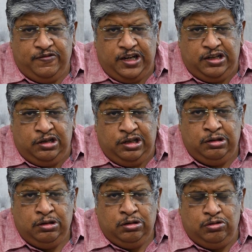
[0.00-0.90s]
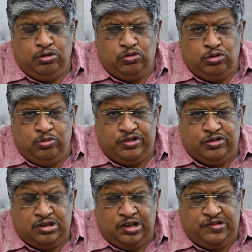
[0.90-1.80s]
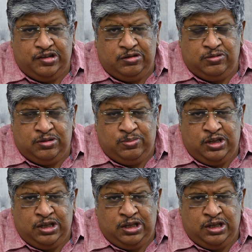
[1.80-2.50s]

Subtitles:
Finally, those who wish to consult with